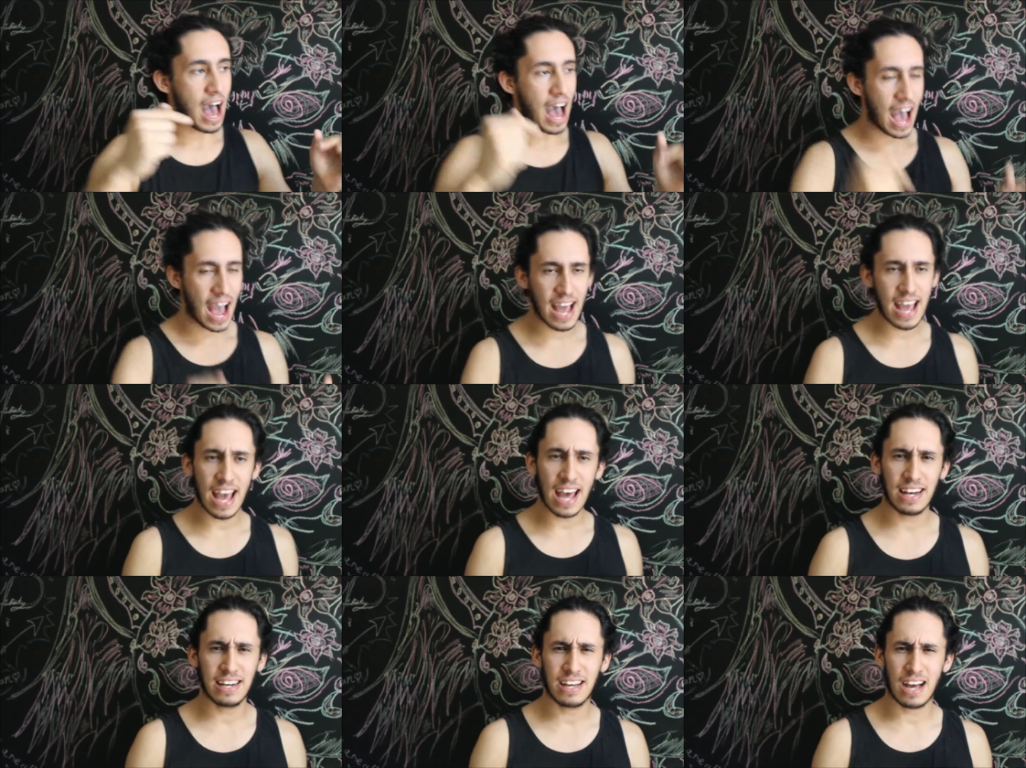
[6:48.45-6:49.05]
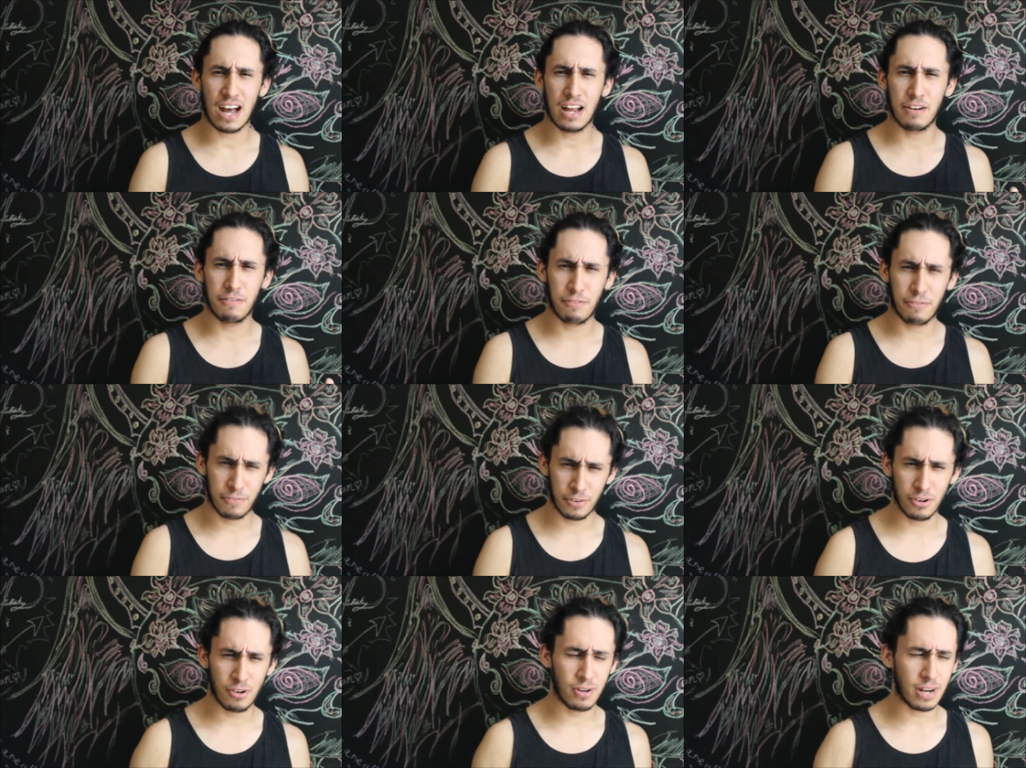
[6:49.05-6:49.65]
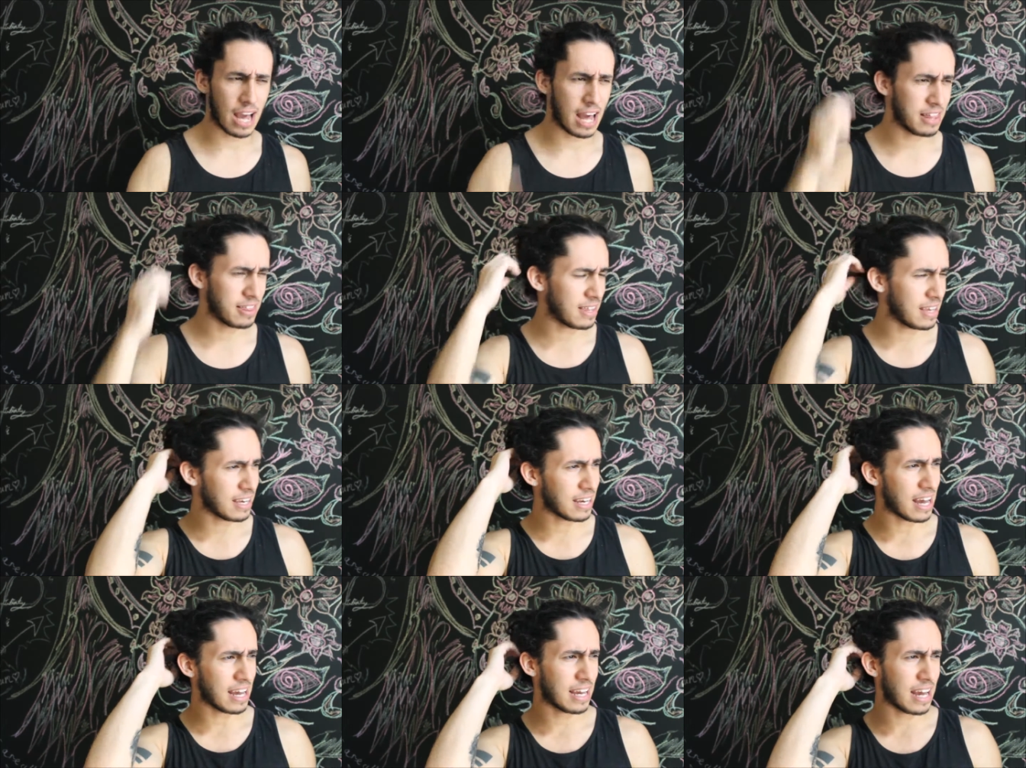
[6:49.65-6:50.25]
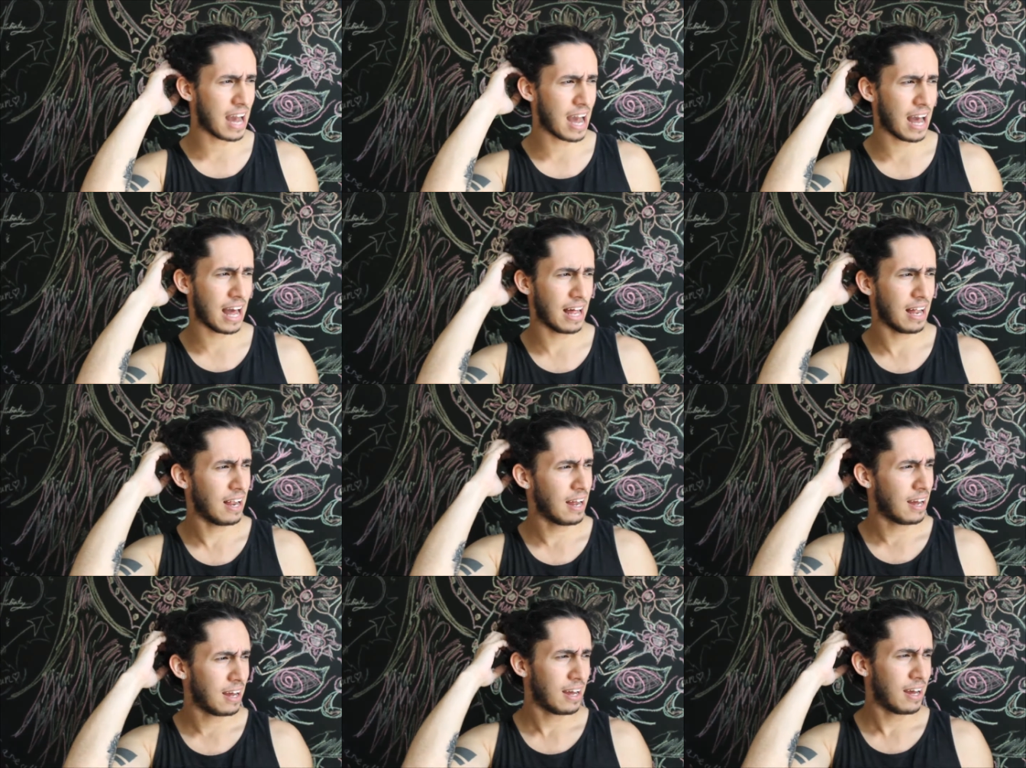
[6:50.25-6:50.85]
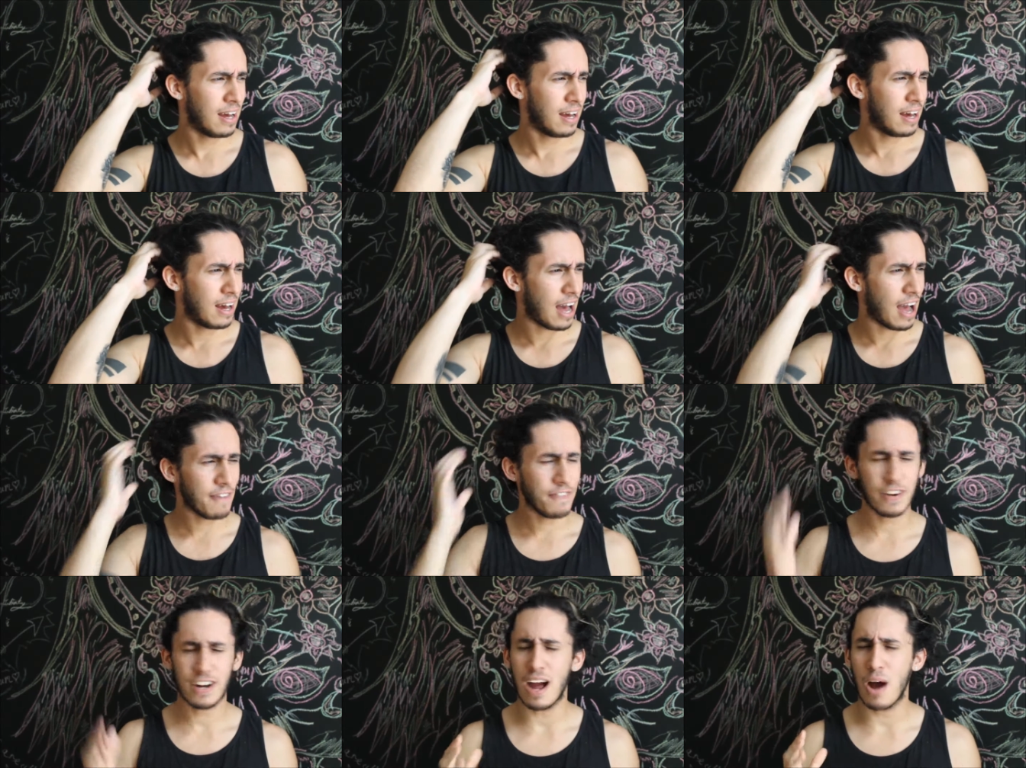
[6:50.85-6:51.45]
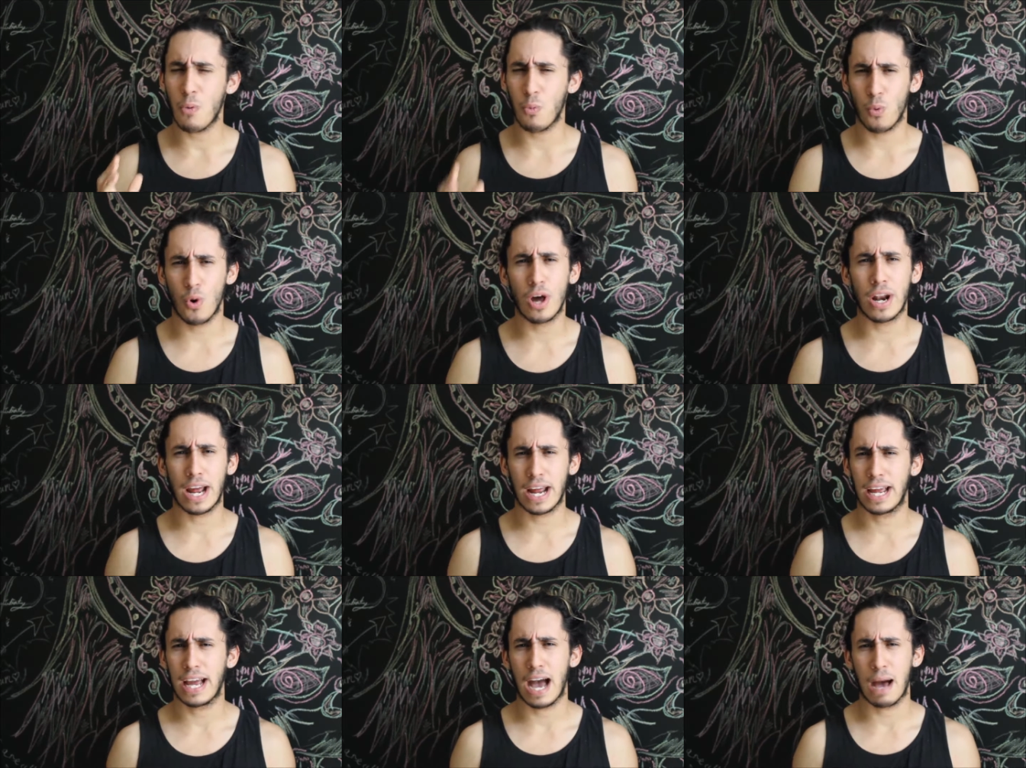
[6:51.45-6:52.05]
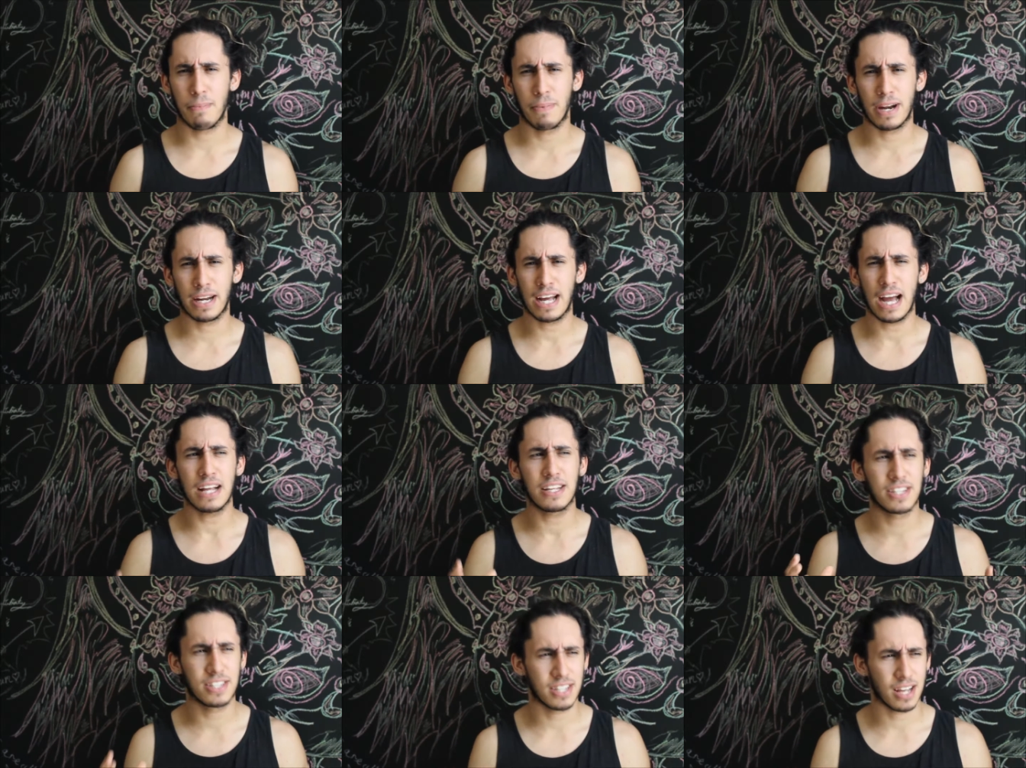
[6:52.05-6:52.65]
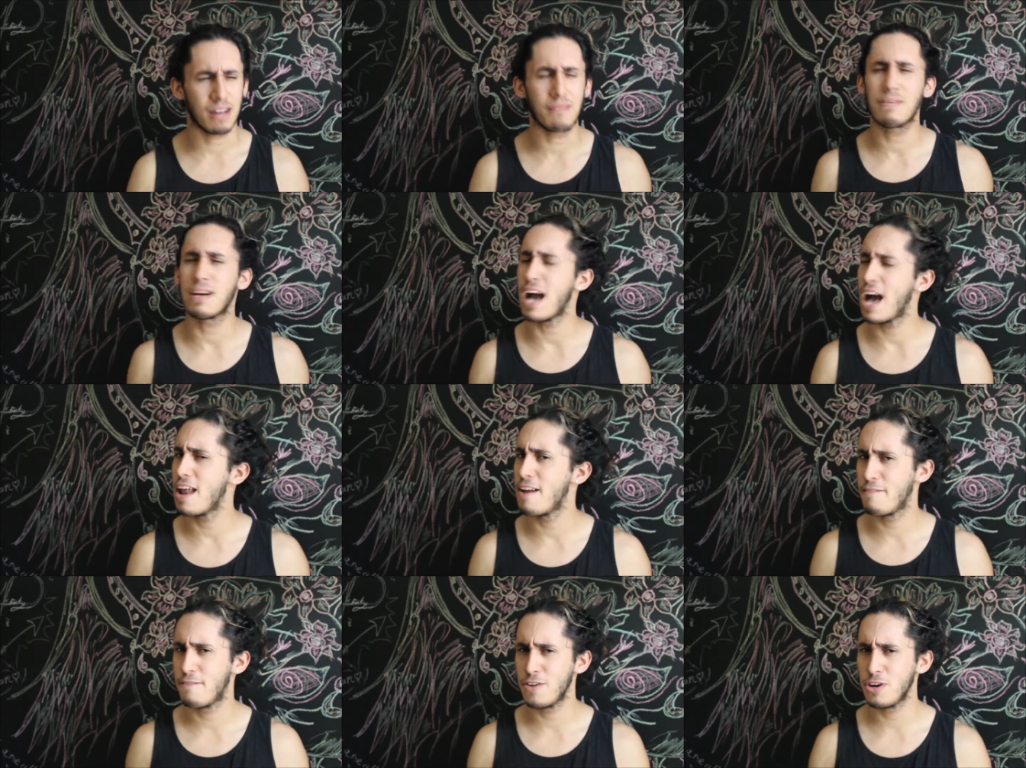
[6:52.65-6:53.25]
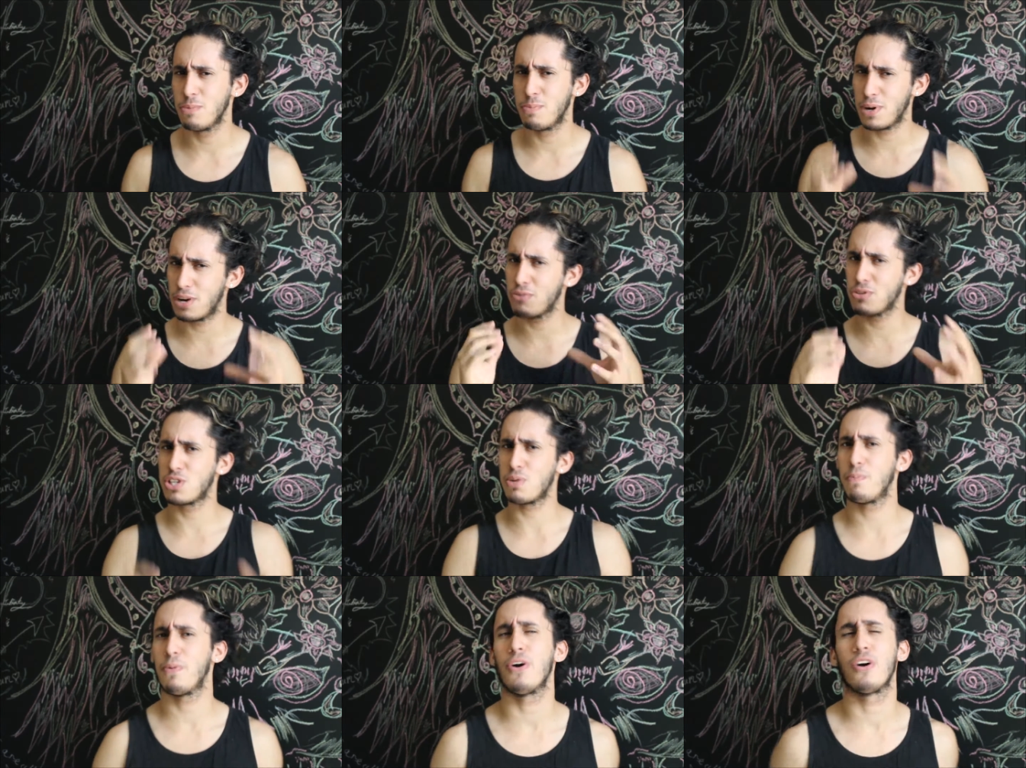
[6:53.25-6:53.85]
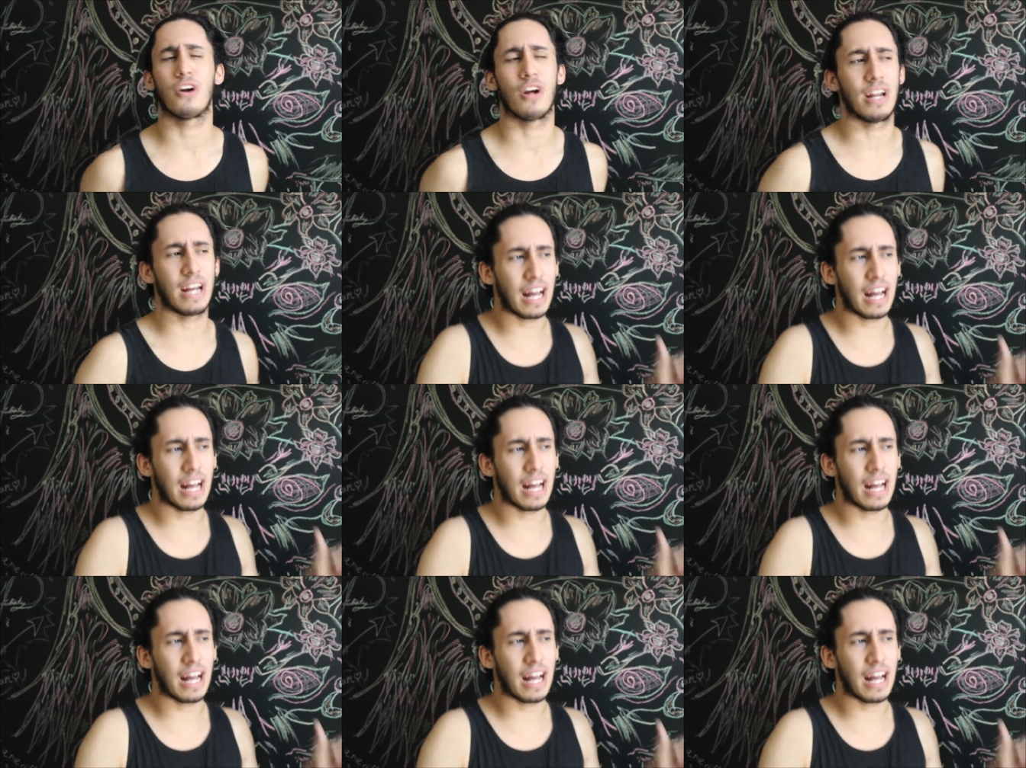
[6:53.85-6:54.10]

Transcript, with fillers: I had gotten food. I think I got I forgot what I got, but I got some kind of food, but it was a burger.